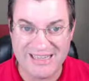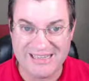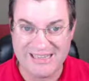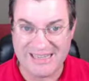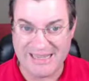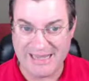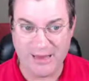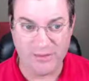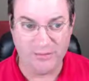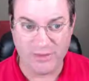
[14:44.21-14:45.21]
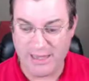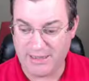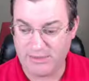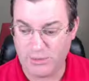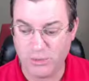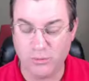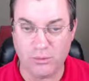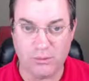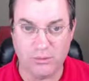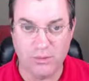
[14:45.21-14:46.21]
To get out of that
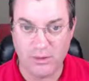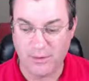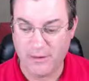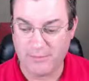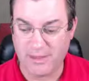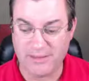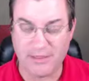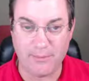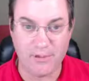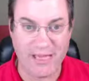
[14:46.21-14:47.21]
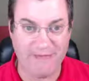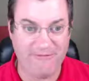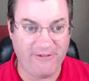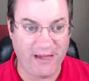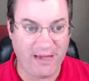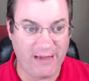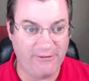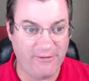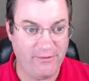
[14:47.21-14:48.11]
tool, I'm going to double tap 5,